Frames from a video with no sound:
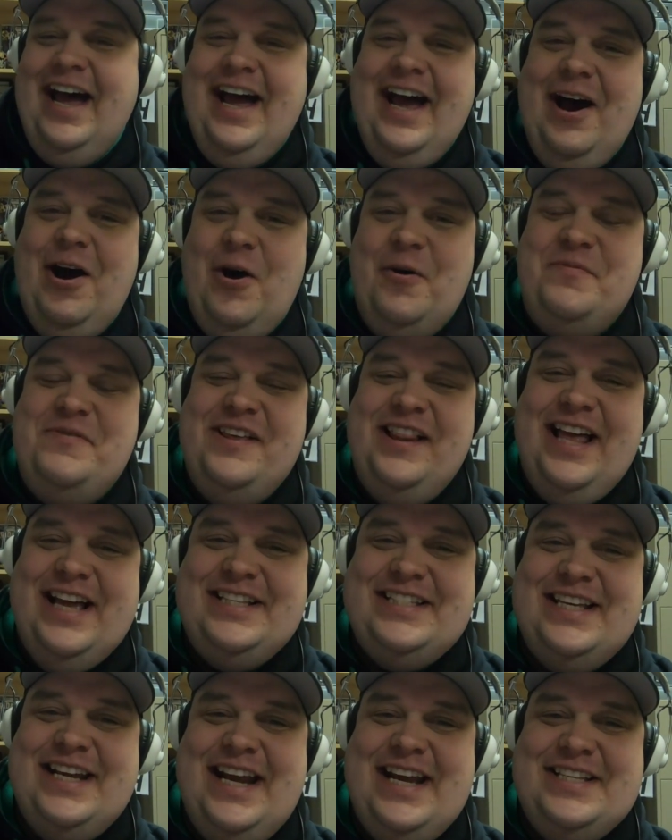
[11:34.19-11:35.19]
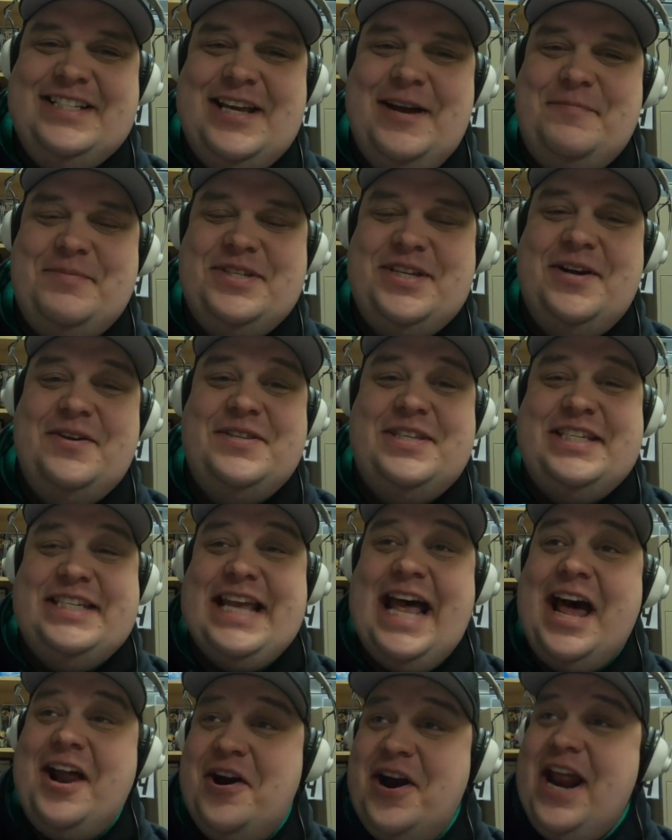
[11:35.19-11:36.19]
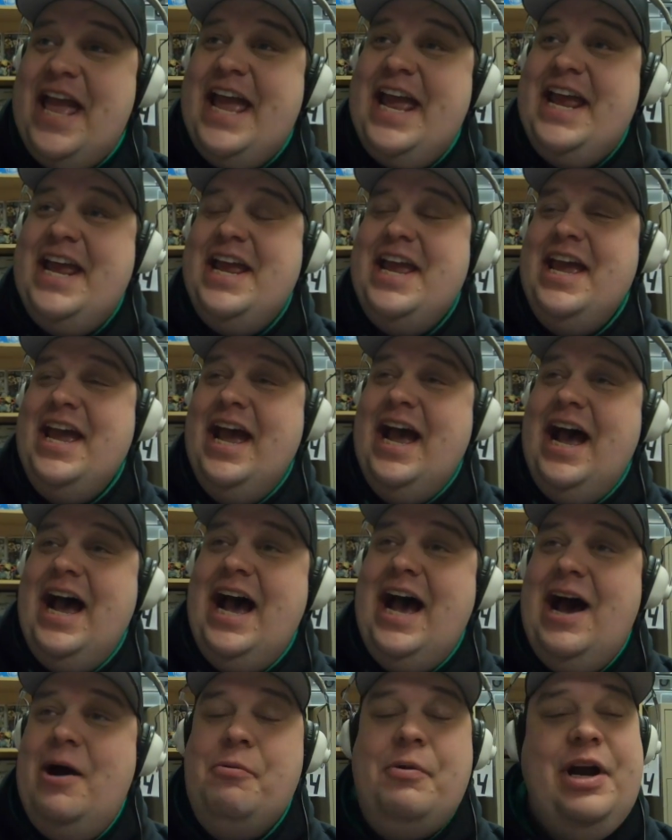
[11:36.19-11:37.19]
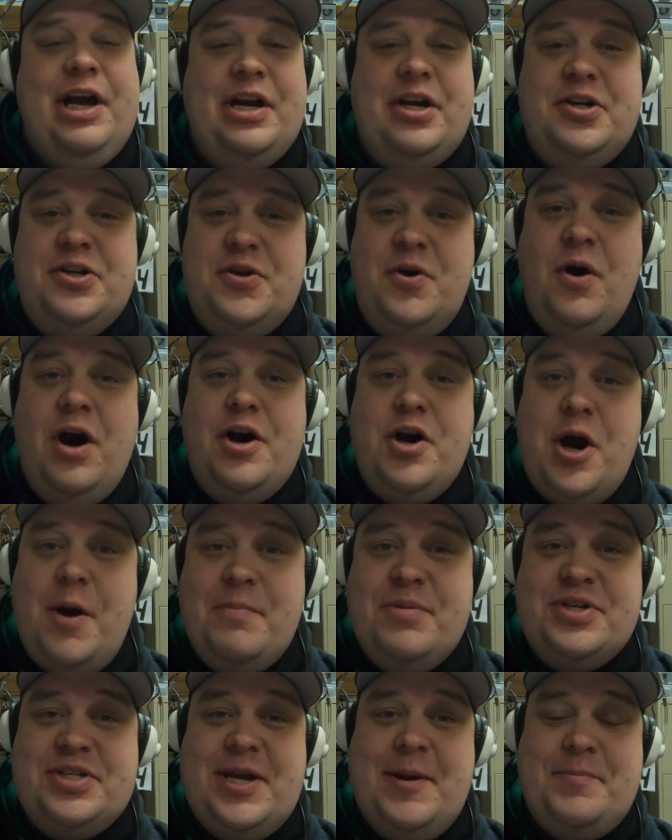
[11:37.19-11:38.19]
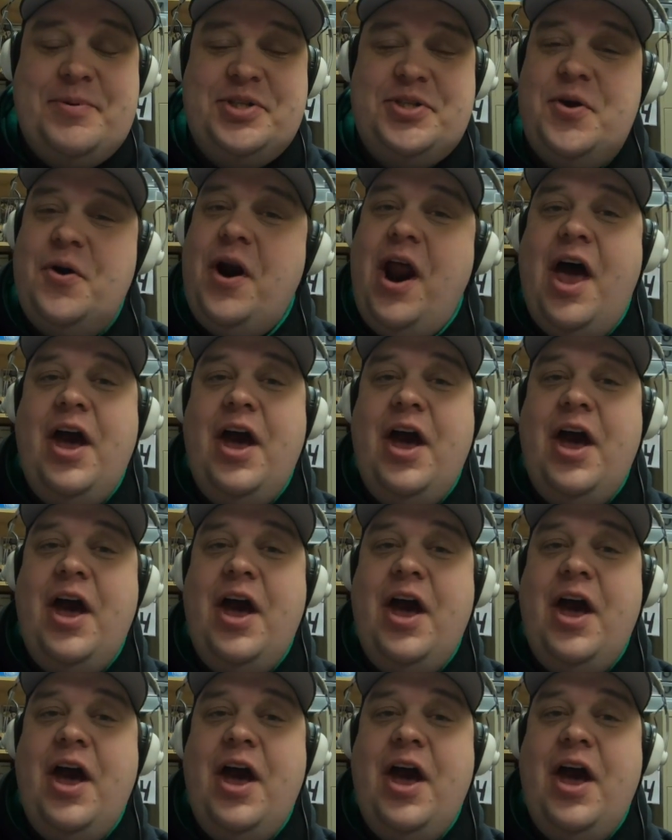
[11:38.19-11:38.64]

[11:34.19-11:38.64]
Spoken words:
hope you like today's episode. Saturday, we're going to do our numbers episode.